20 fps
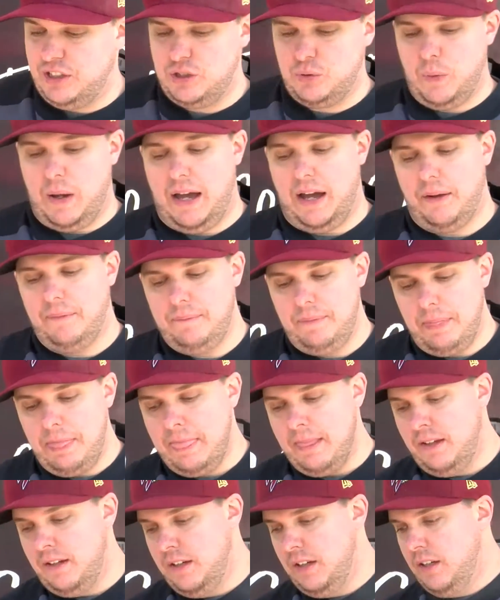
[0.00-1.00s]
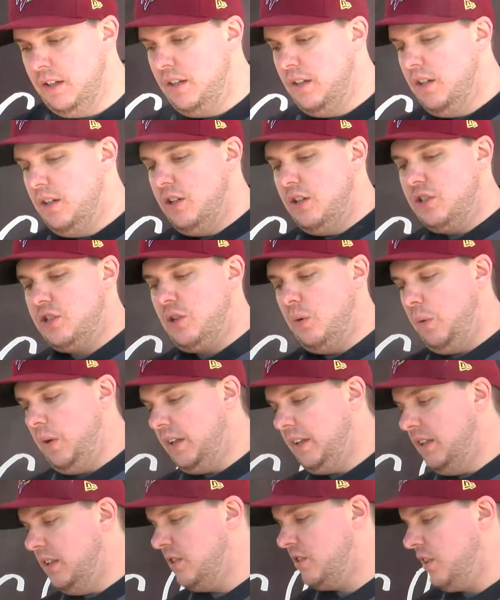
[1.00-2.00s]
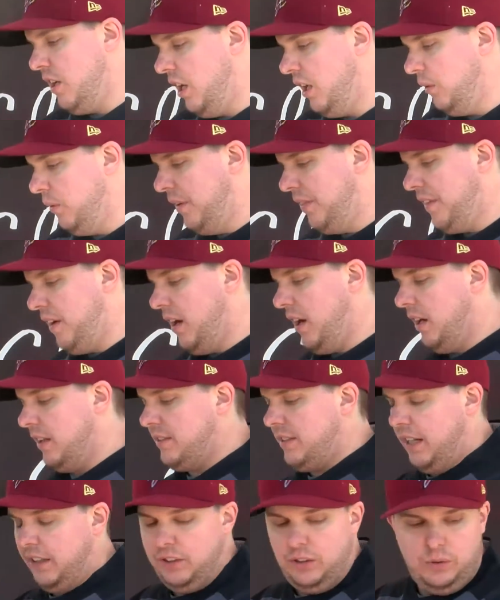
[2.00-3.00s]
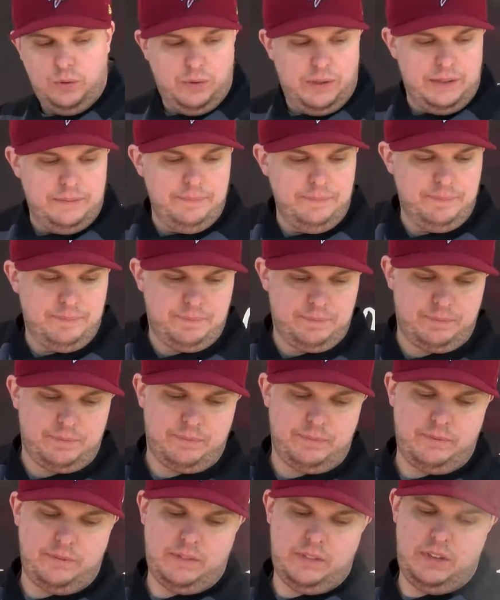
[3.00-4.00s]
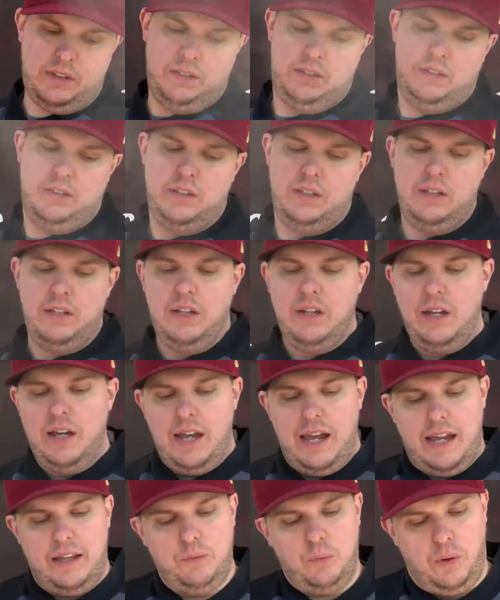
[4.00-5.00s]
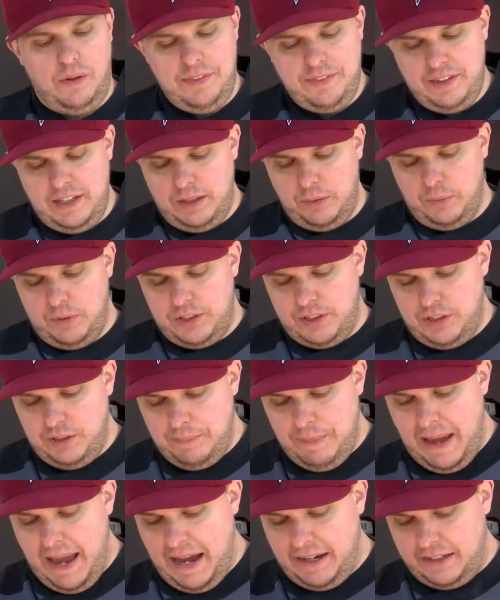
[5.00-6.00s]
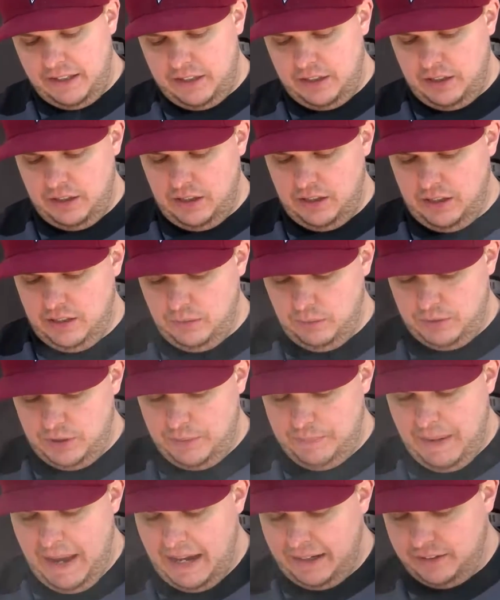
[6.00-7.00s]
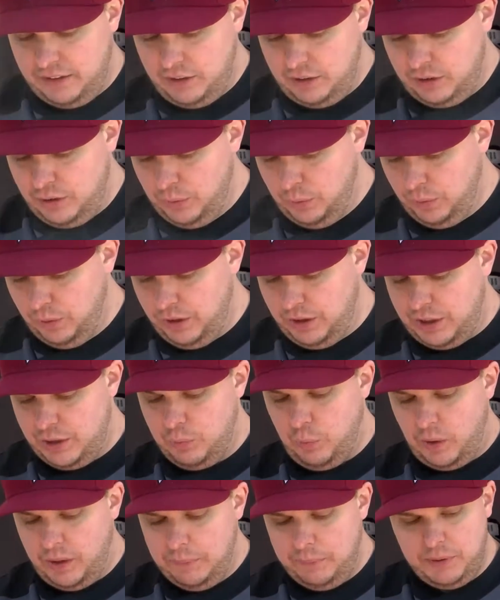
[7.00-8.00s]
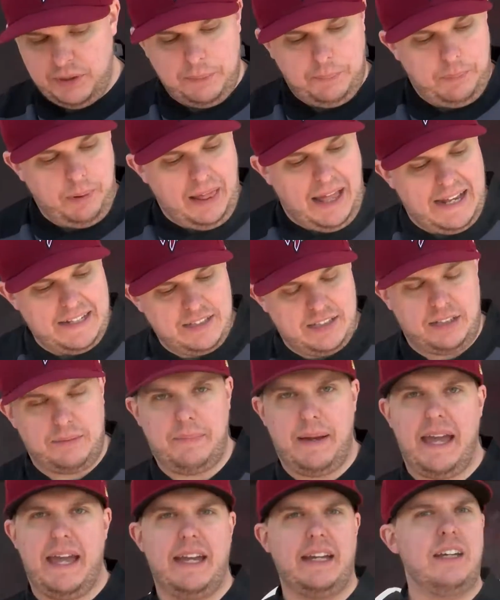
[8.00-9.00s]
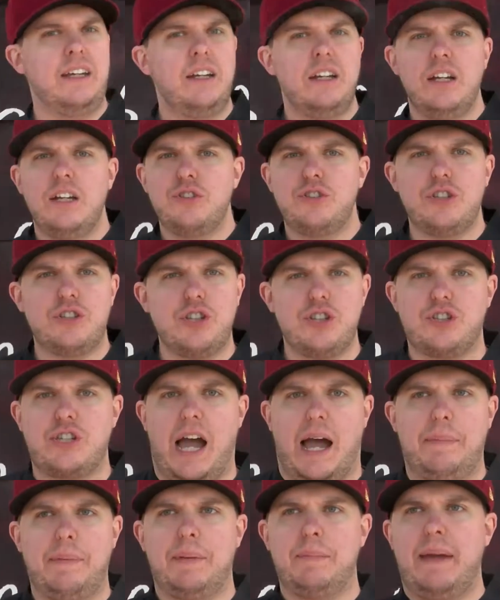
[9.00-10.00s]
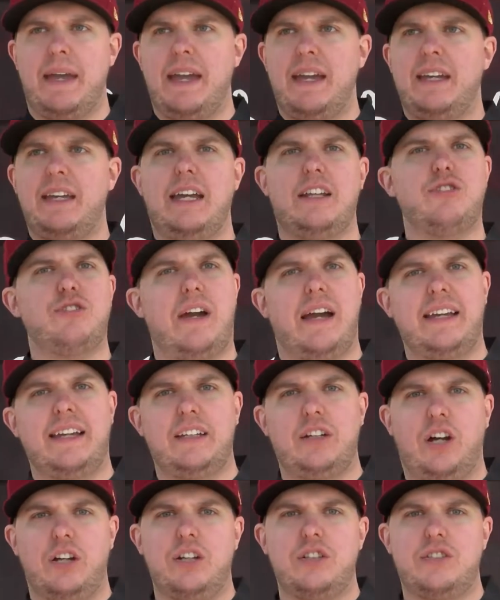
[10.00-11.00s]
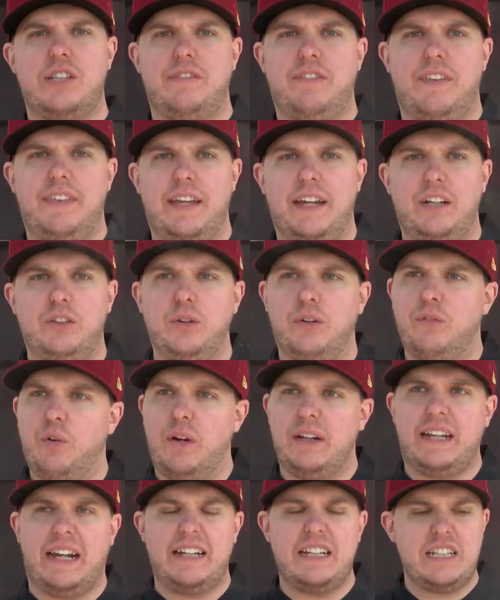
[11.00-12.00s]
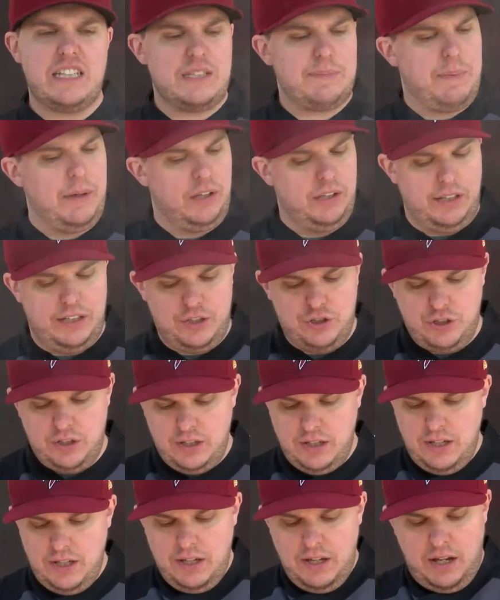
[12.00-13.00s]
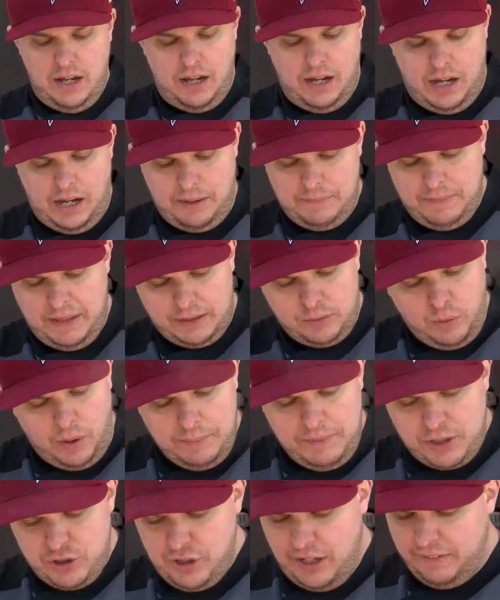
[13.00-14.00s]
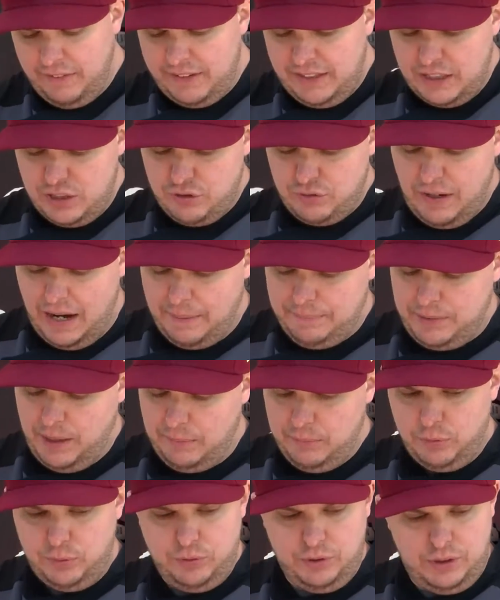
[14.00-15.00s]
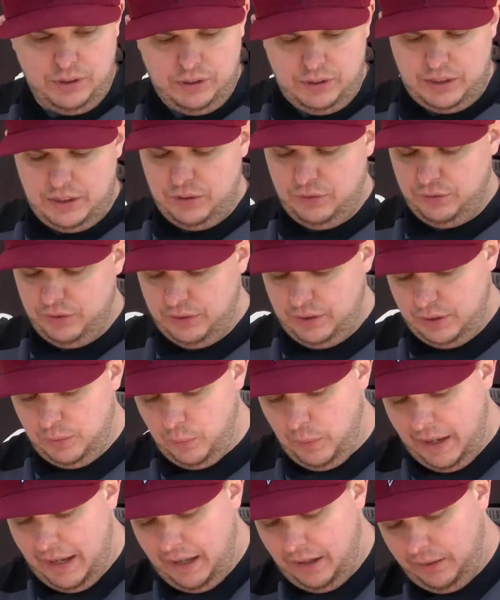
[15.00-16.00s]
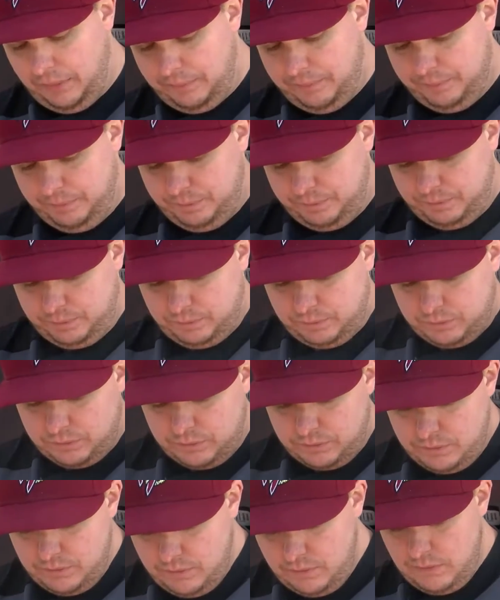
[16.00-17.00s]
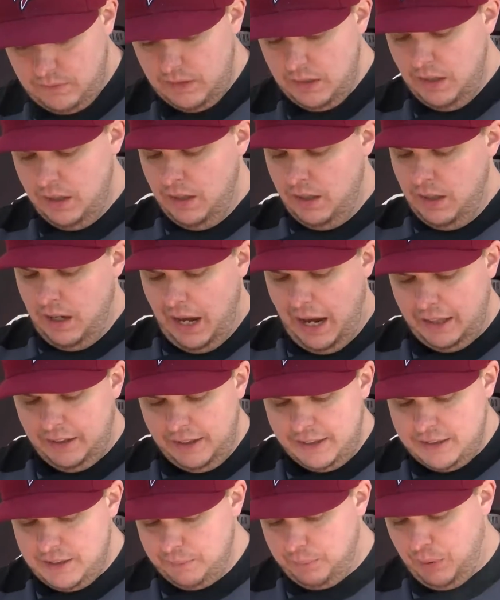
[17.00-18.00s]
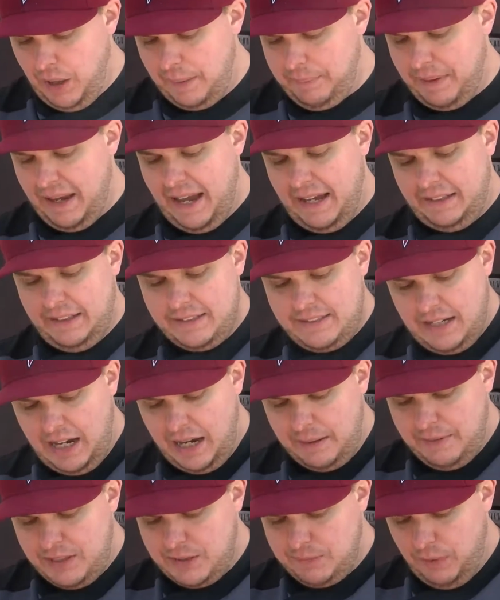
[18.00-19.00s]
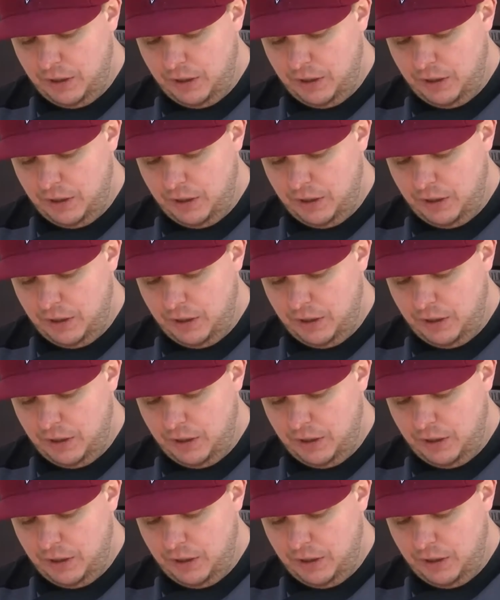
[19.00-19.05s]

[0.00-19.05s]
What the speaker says: as well. So we're going to start with our tenderloin. And one thing when you're packing your cooler, you want to put a plastic bag, just a shopping bag, and try and get all your stuff in there to avoid any spillage. And you want to make sure everything is wrapped up really, really well. I like to prep ahead of time as